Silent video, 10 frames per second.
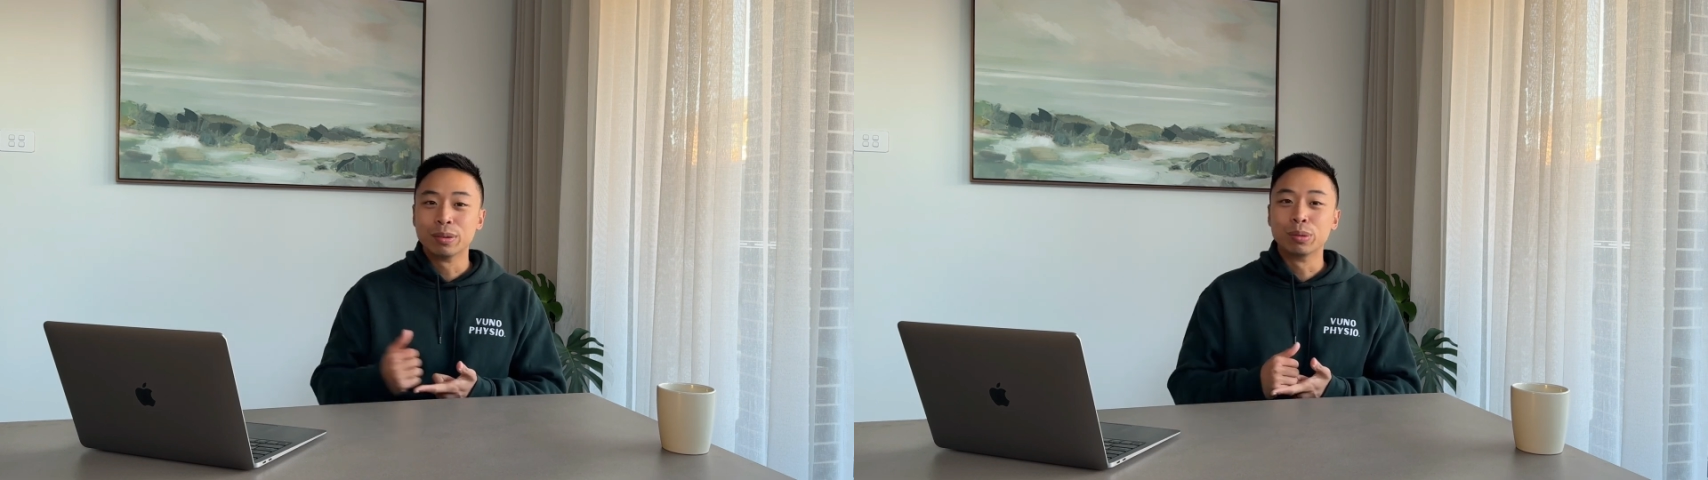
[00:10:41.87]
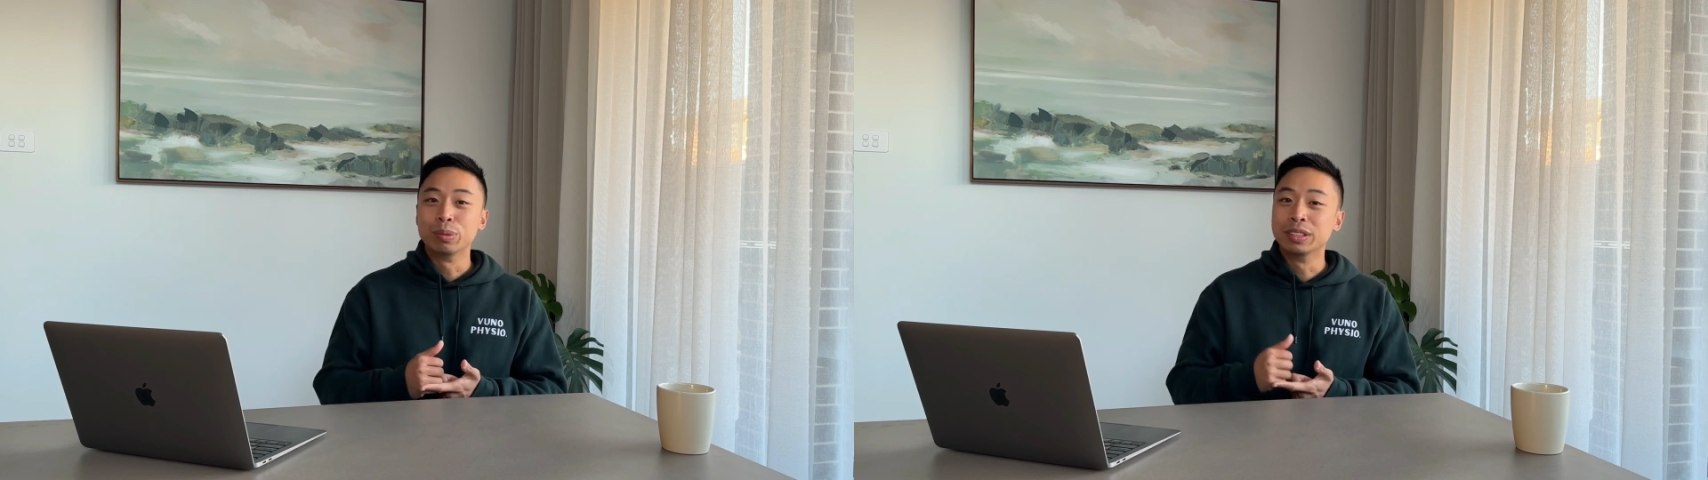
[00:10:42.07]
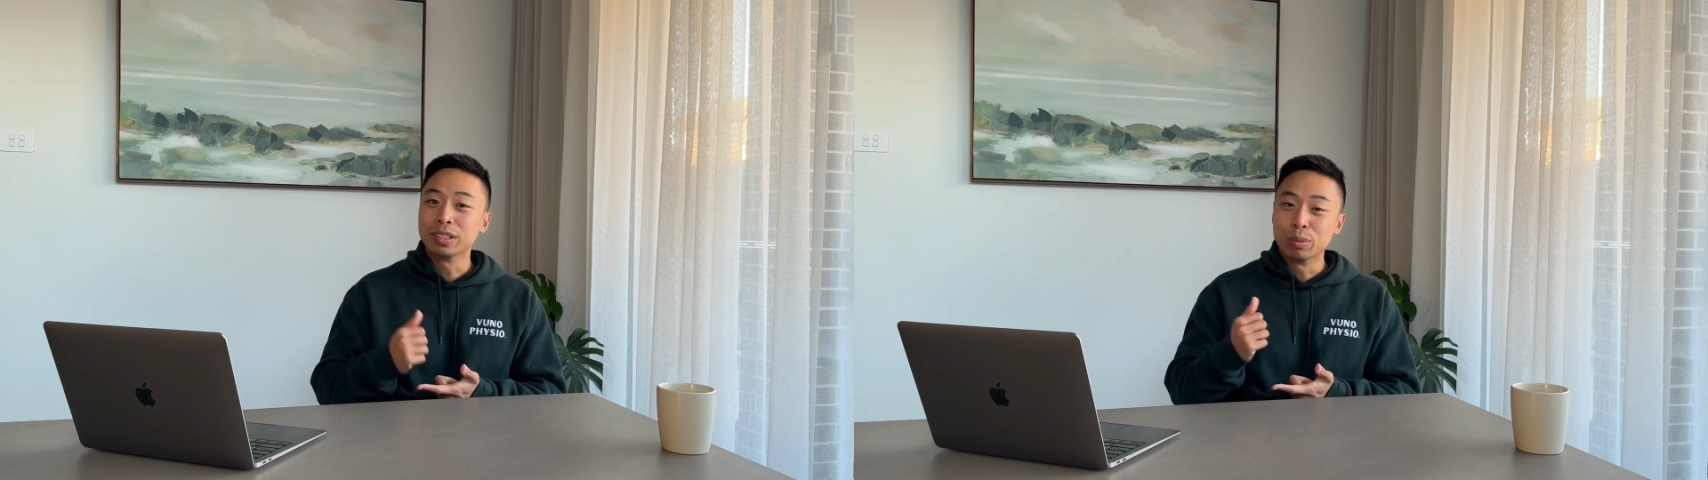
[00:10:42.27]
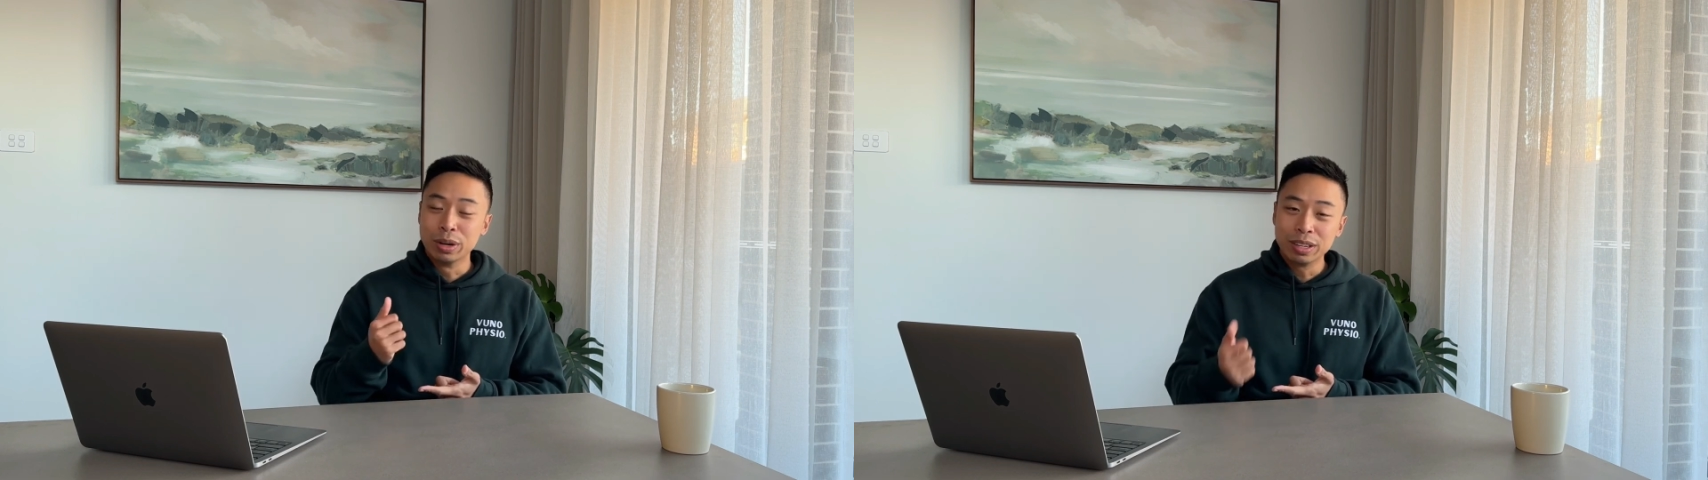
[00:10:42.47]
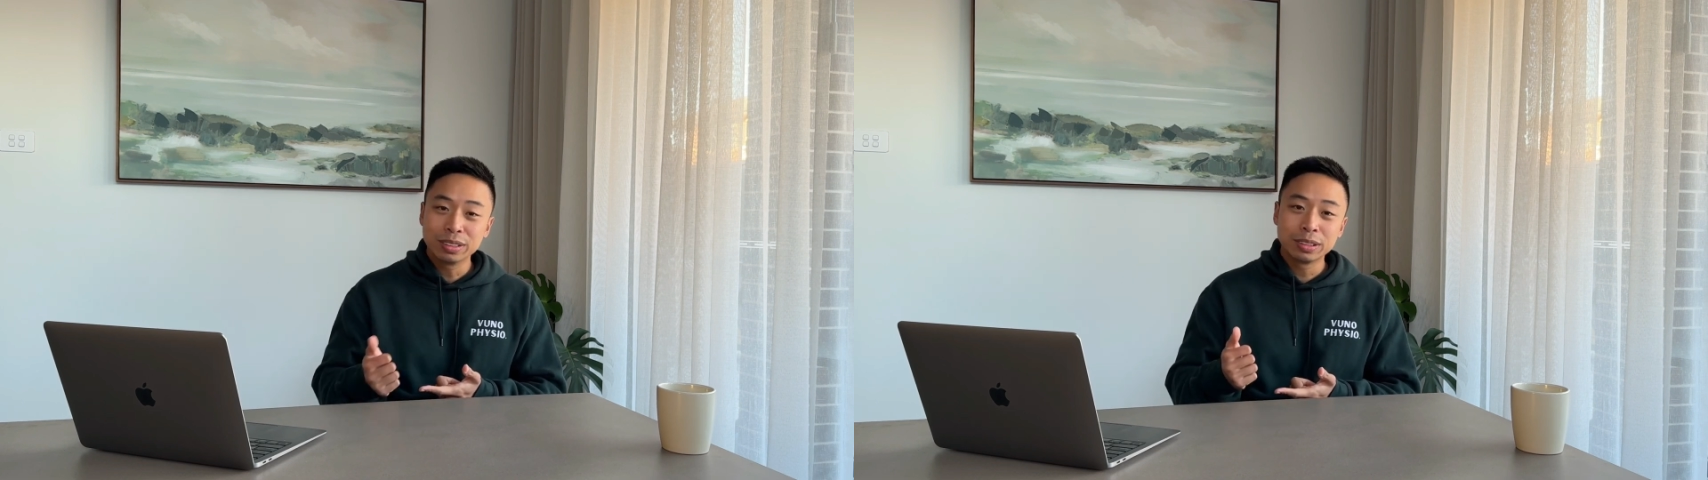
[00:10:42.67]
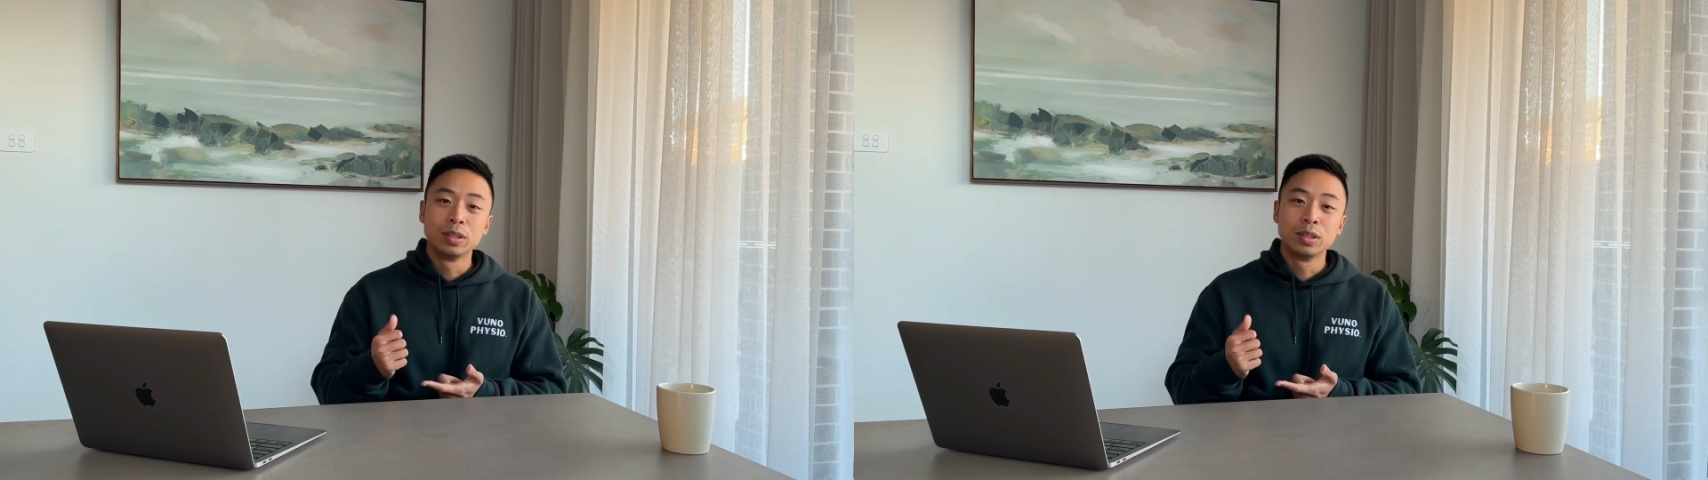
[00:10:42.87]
or with someone else,